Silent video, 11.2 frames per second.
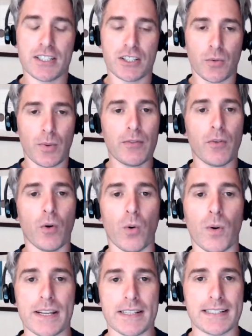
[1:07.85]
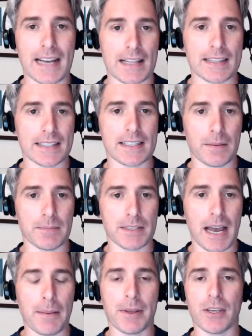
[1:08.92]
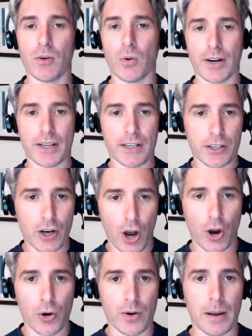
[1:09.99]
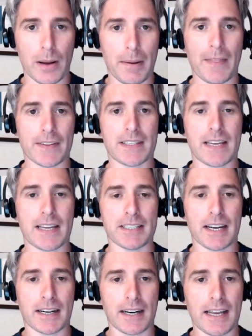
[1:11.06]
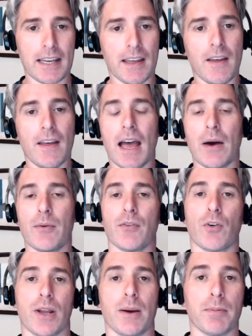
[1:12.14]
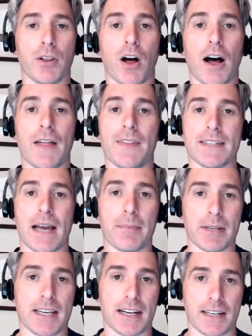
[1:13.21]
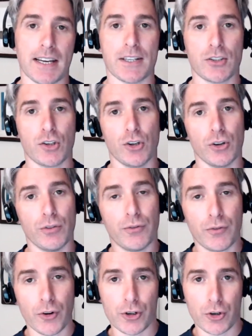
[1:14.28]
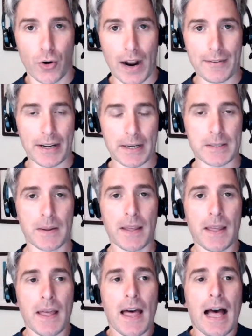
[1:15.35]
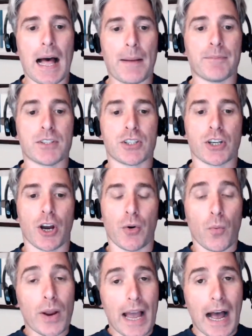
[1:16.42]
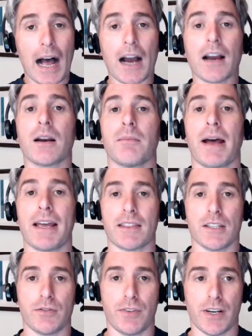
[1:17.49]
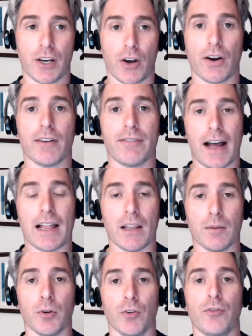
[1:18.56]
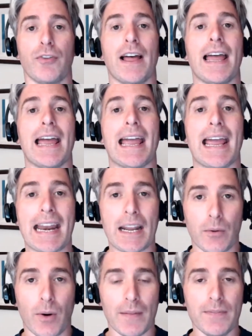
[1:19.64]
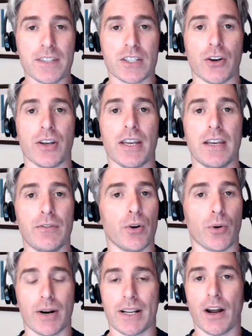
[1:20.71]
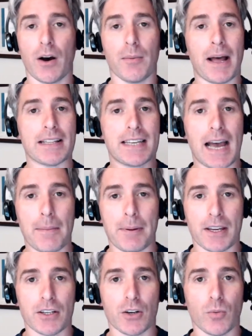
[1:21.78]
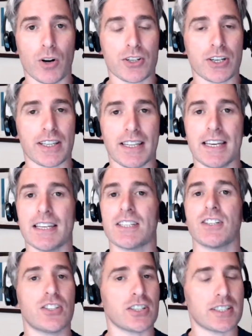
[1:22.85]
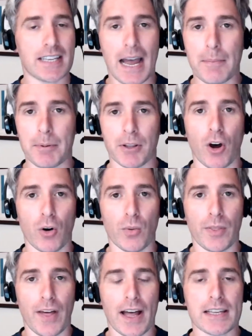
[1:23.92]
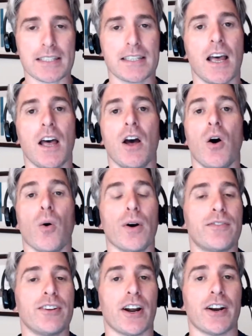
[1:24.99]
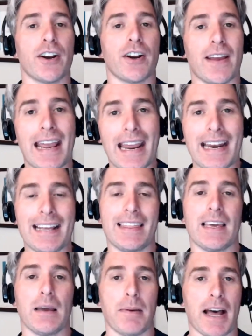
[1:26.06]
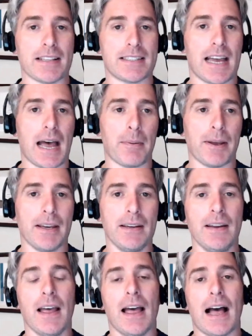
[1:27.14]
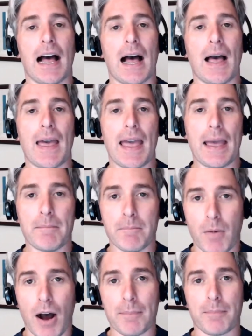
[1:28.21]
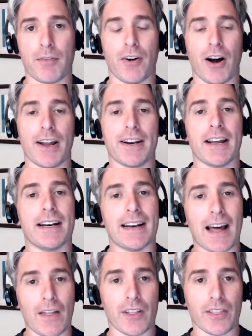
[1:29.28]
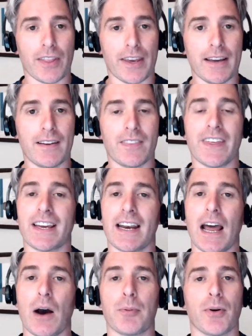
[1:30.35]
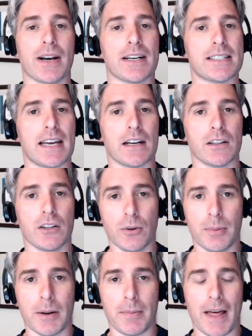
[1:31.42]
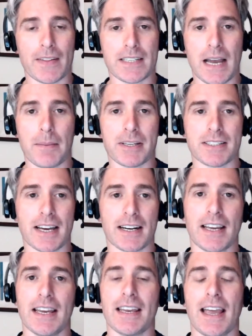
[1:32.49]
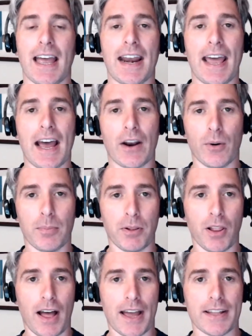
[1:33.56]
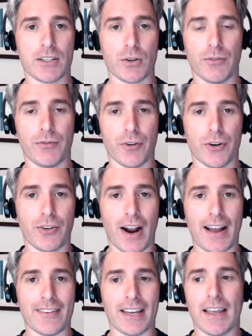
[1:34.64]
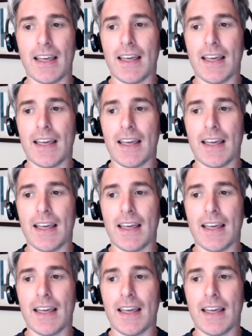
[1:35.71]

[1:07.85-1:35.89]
So we've already done some tapping. You already know about the tapping technique, and we've already applied the tapping technique to food cravings. Um, so we are going to make this video available for anyone. So if you already know about tapping and you're watching this, just tap along with us or if you don't know anything about tapping, uh, M might provide another link that can help you understand a little bit about the tapping technique and how to apply it to a food craving.